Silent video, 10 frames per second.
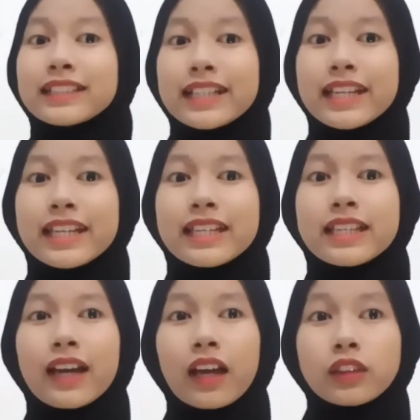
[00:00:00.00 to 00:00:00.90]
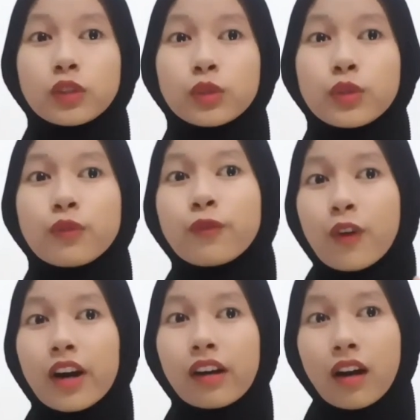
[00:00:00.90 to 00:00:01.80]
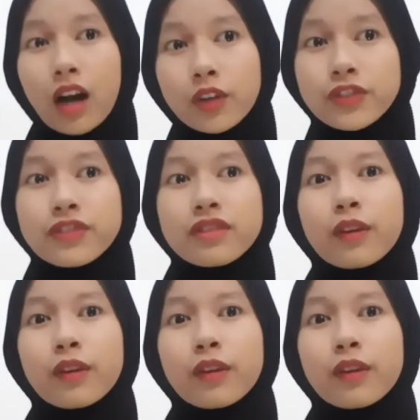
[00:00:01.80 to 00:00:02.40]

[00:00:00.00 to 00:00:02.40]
3 to 4 hours,